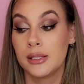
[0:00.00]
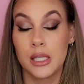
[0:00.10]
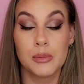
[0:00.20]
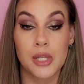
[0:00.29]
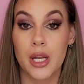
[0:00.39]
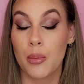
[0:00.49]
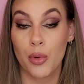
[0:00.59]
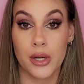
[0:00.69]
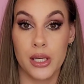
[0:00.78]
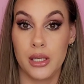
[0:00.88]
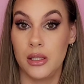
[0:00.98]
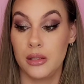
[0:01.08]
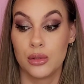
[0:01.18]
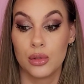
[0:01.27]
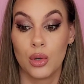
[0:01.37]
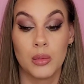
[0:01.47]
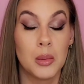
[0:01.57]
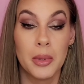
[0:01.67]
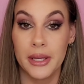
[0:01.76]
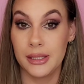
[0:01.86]
Seems like a pretty
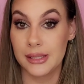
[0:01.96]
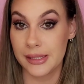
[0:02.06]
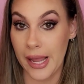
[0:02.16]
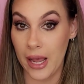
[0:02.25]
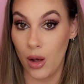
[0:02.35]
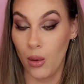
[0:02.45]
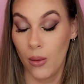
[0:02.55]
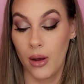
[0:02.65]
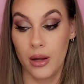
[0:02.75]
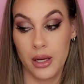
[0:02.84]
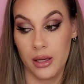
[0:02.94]
normal place now.